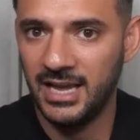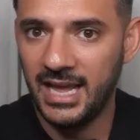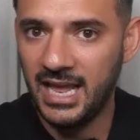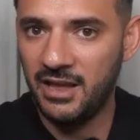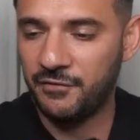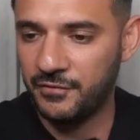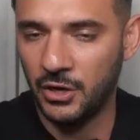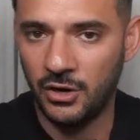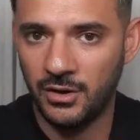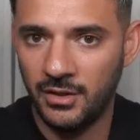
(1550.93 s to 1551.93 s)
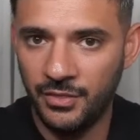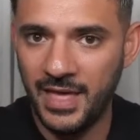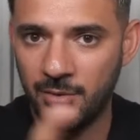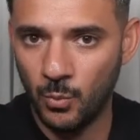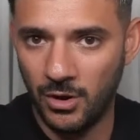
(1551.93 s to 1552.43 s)
If not,
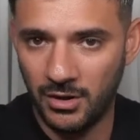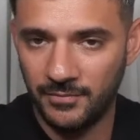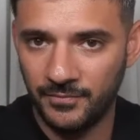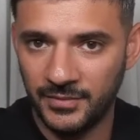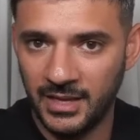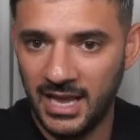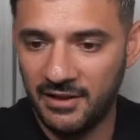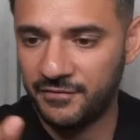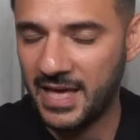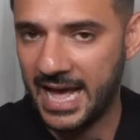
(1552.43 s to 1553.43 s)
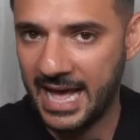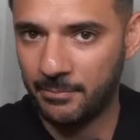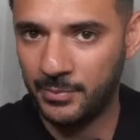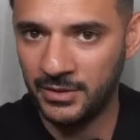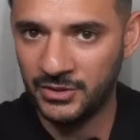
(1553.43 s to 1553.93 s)
then what? If that
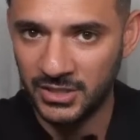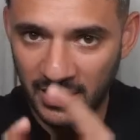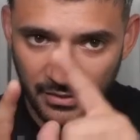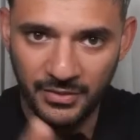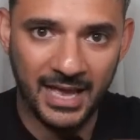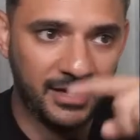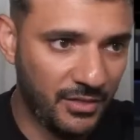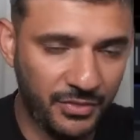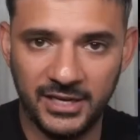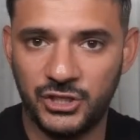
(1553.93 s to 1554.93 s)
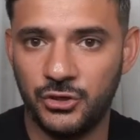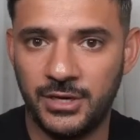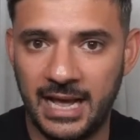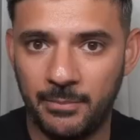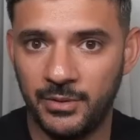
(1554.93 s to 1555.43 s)
happens, then this should
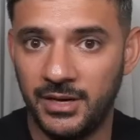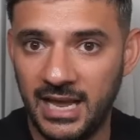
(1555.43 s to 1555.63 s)
happen.